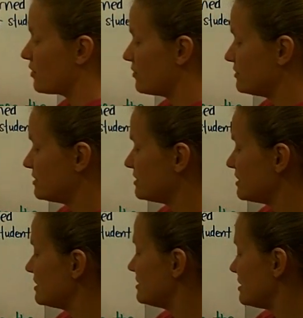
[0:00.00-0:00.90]
goes
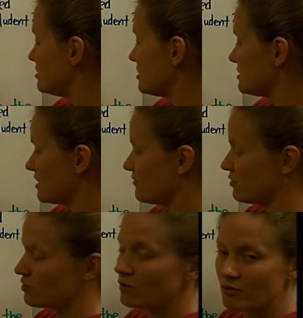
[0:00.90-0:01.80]
into the digits
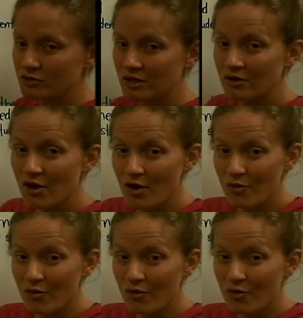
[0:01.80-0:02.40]
of your quotient.